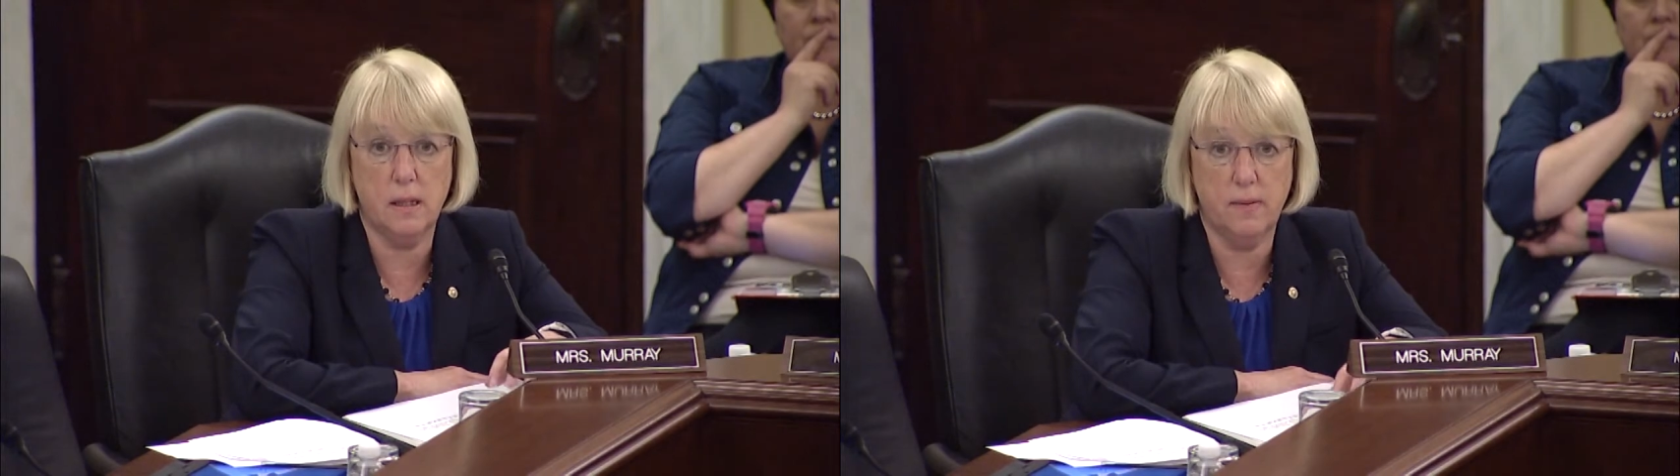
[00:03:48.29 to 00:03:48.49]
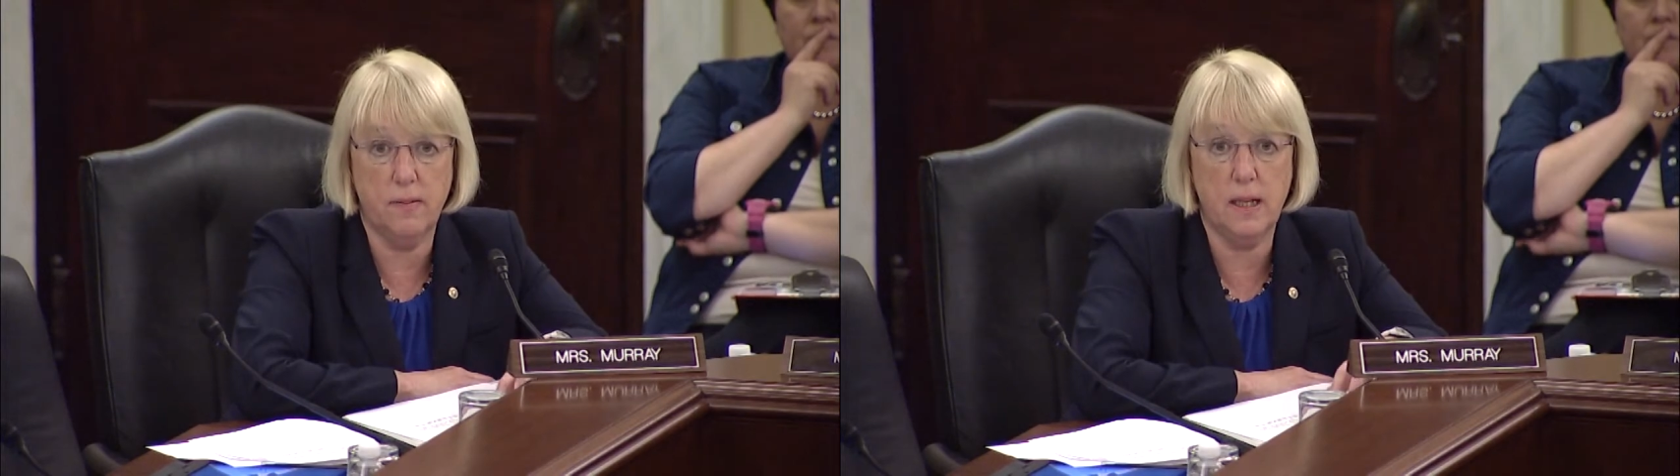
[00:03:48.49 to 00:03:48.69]

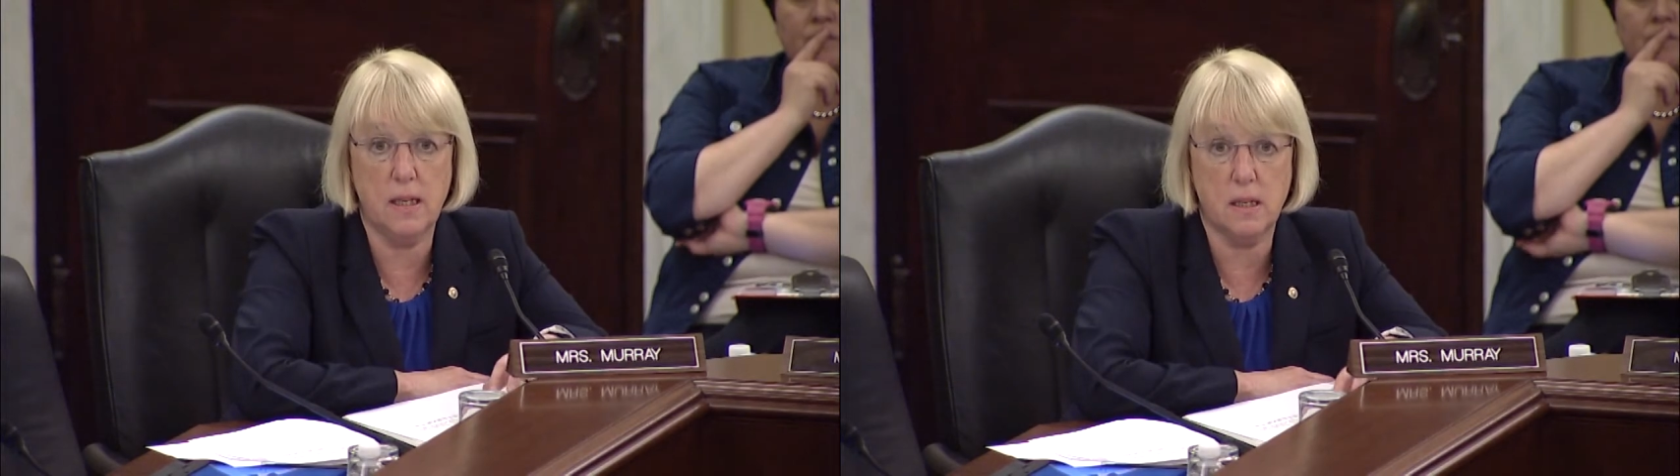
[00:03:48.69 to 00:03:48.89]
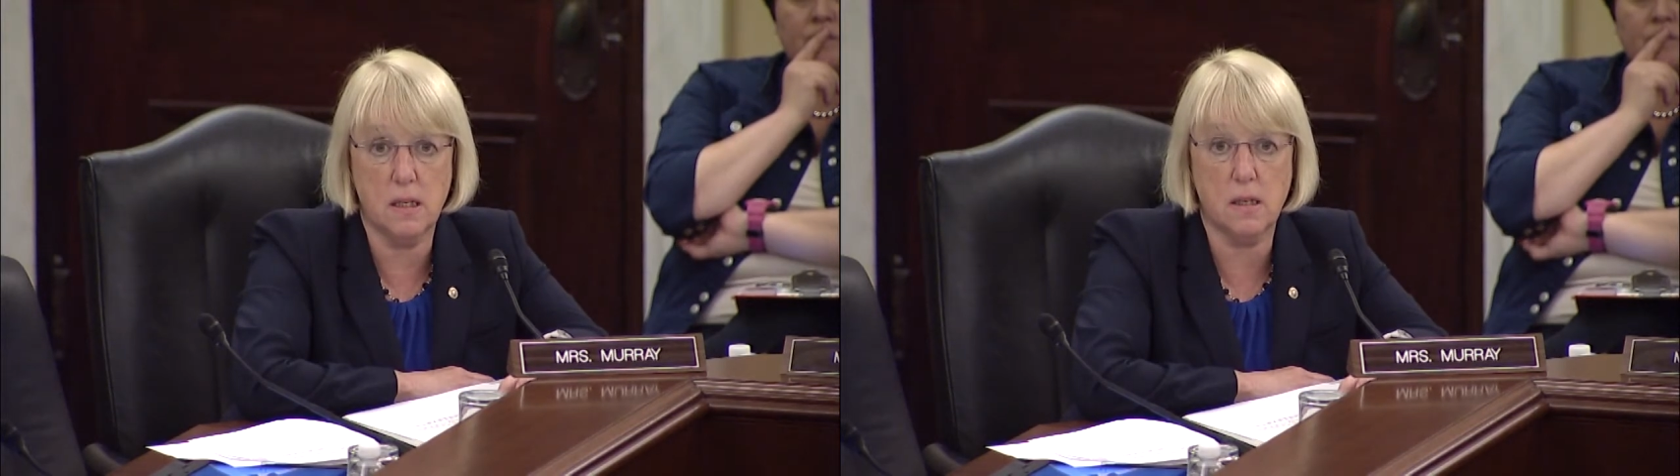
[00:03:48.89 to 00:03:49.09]
the VA
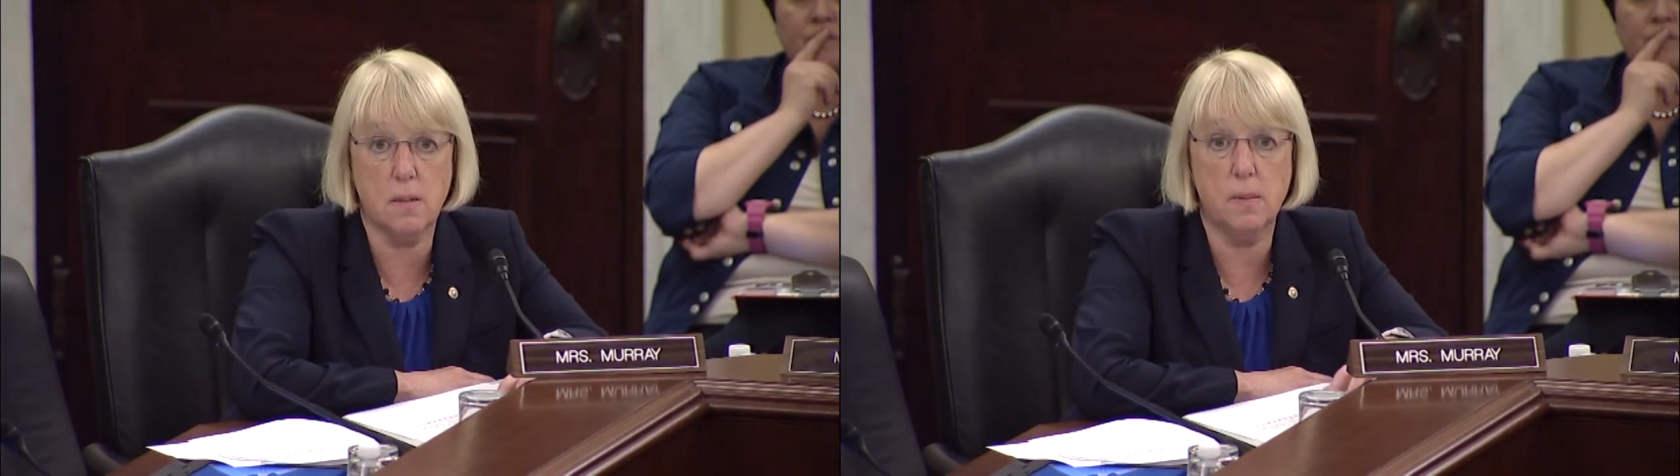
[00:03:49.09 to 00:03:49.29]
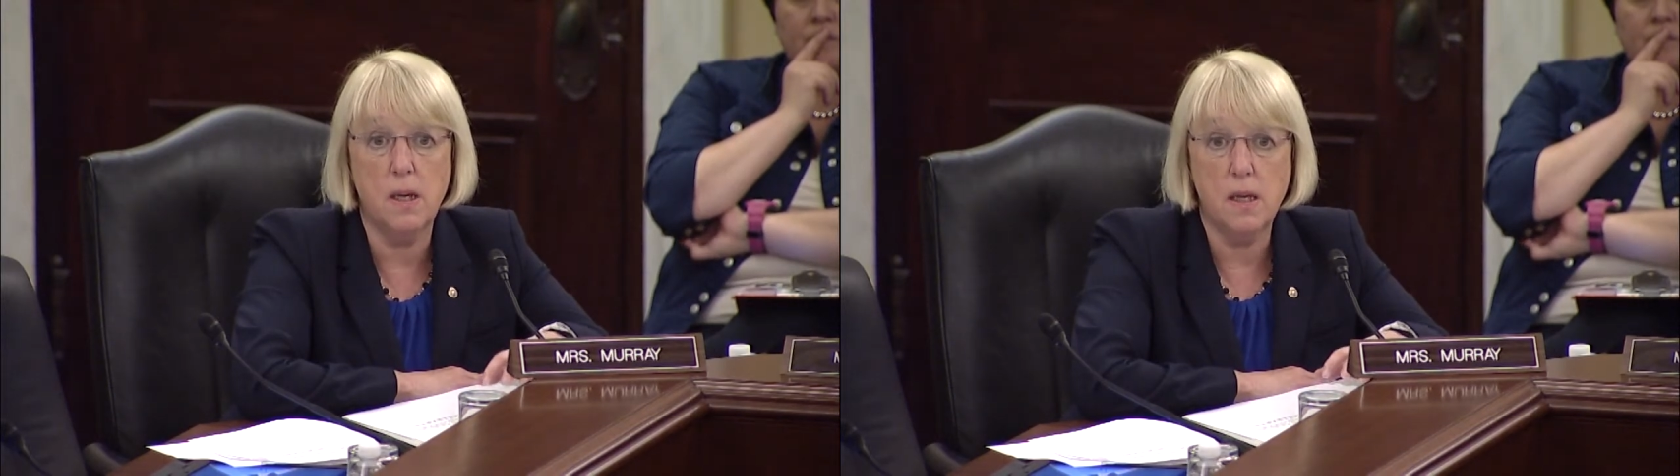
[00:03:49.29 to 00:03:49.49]

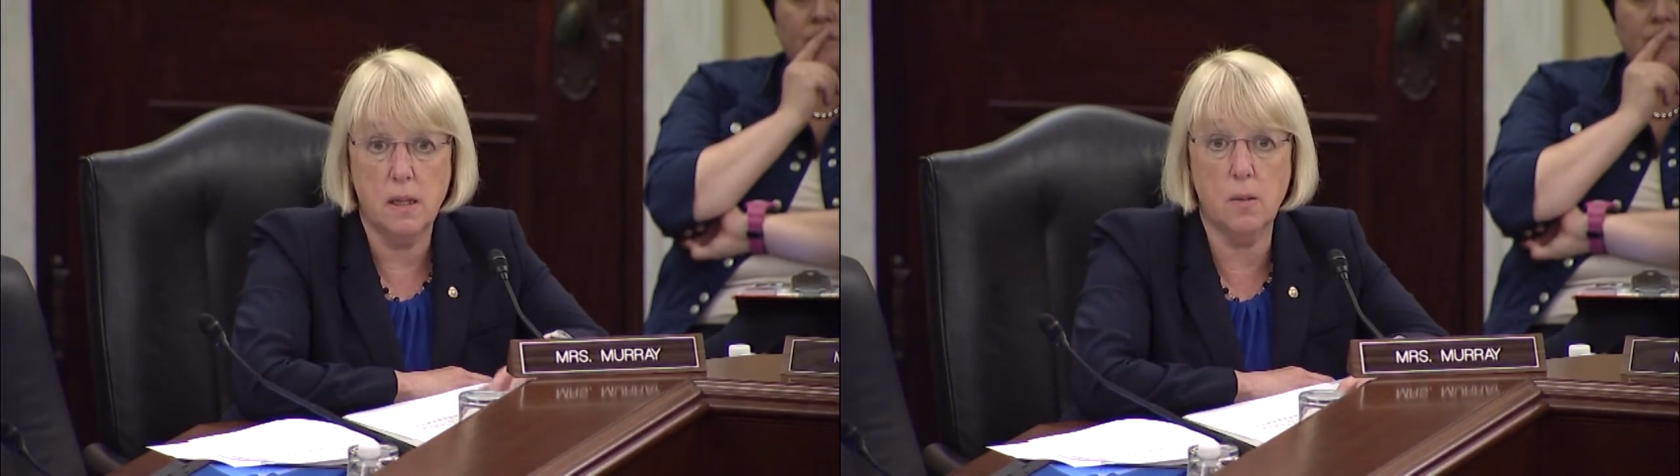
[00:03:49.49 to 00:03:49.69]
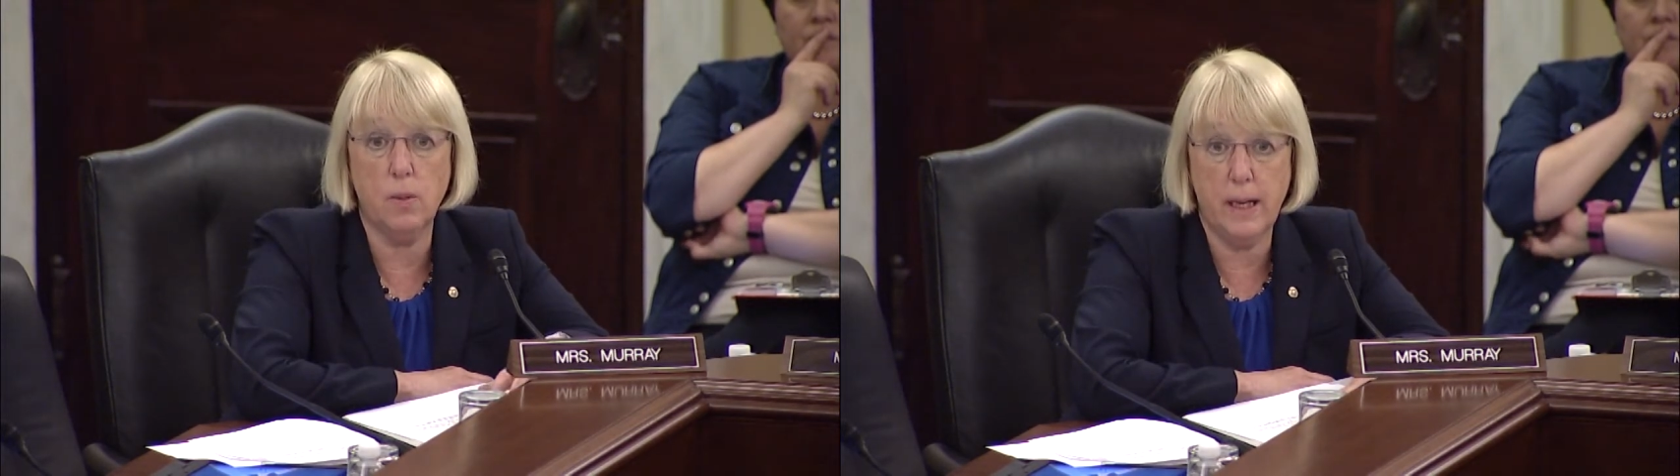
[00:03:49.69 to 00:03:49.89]
system
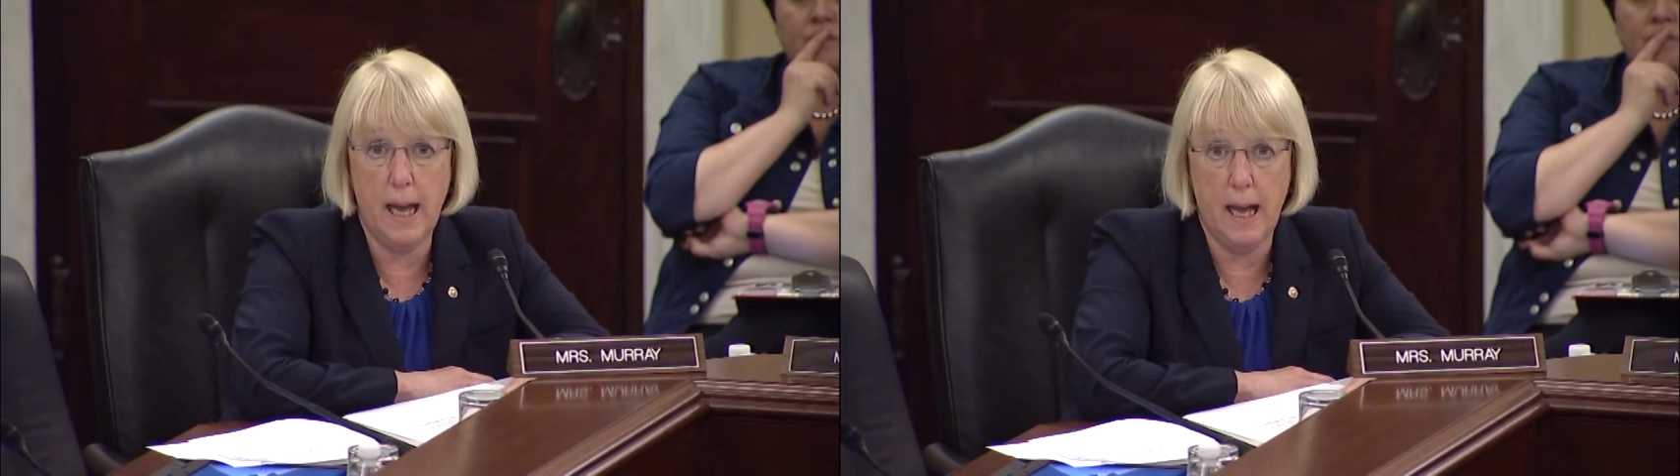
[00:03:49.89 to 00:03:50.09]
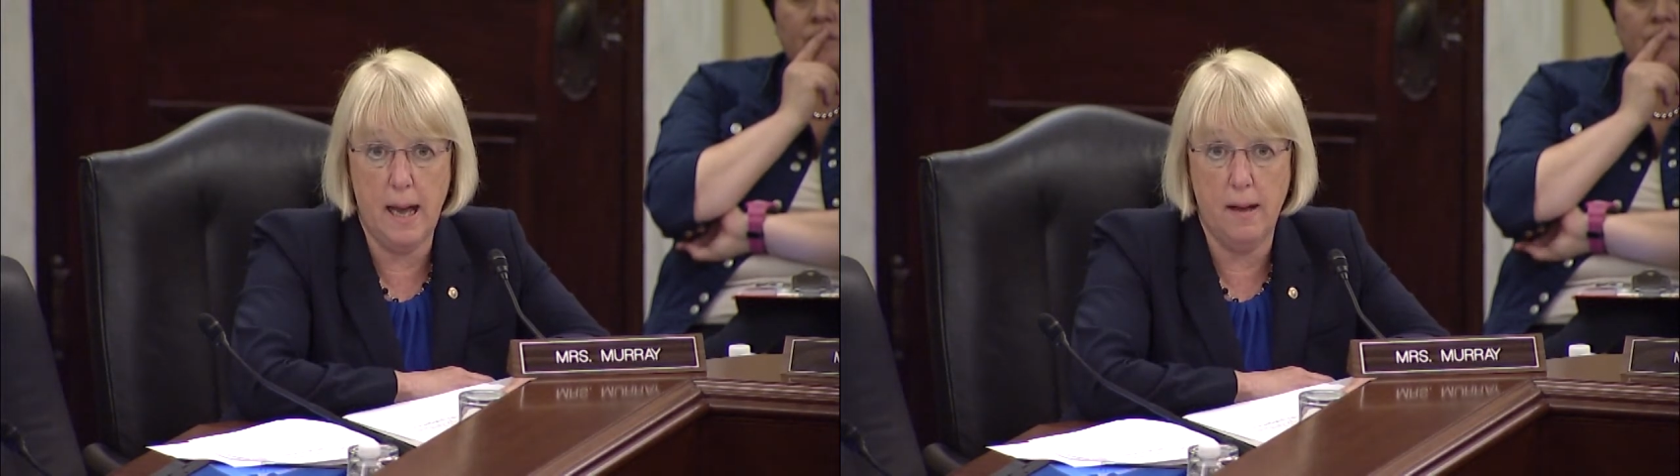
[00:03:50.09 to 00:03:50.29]
that we
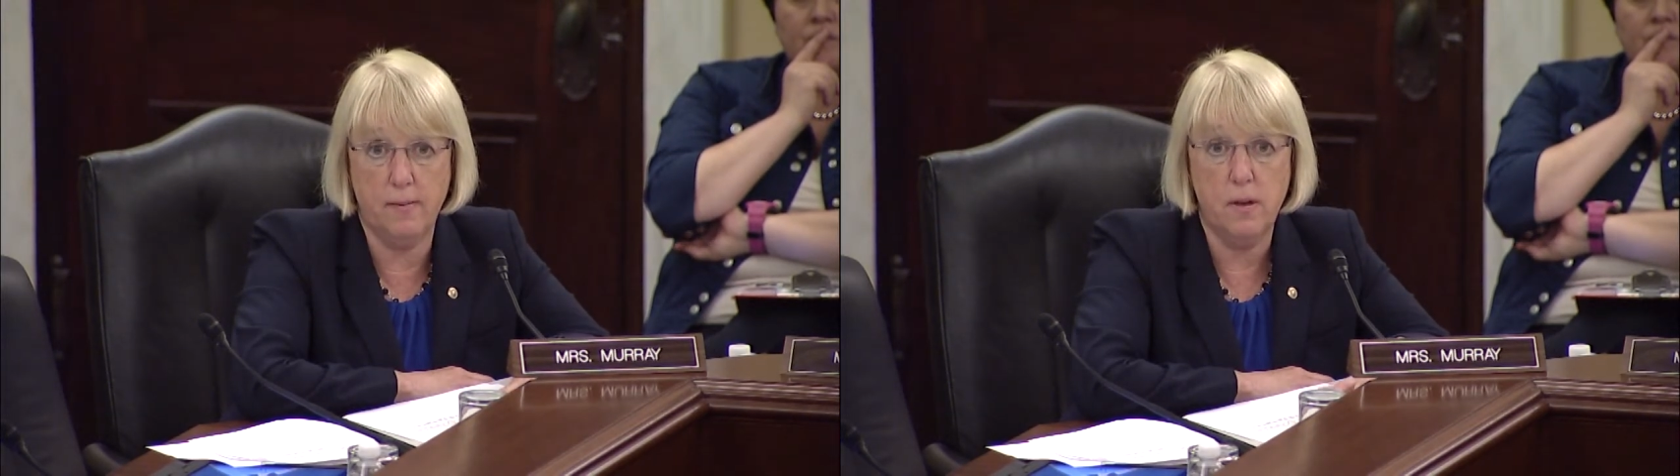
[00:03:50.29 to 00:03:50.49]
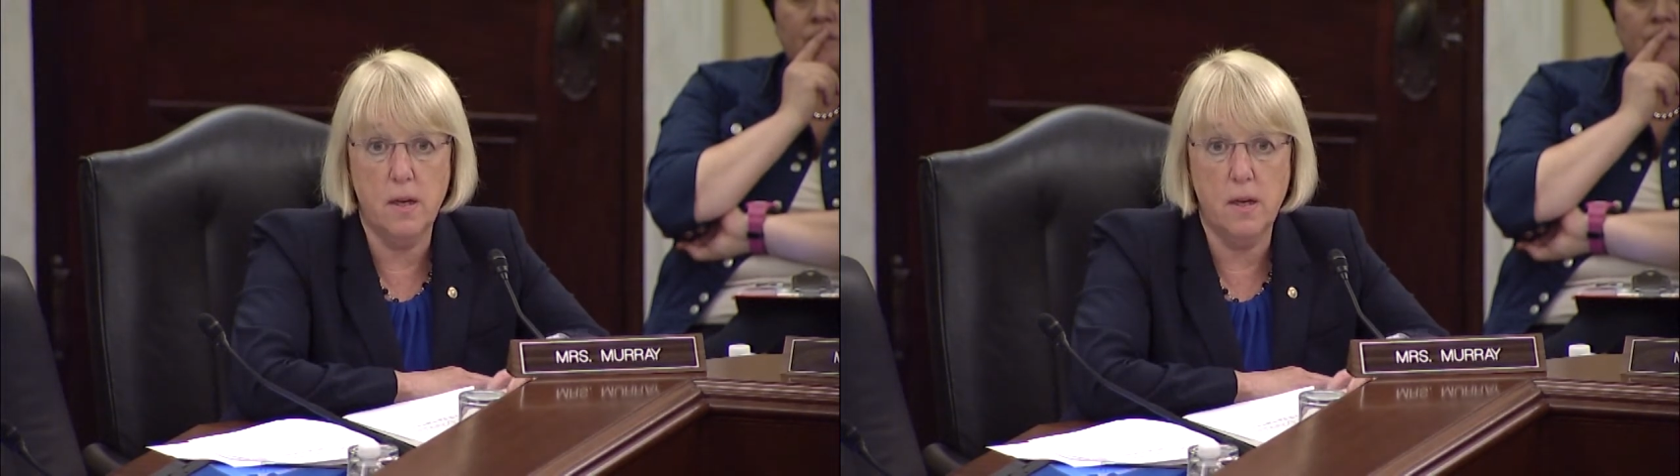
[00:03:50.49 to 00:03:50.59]
have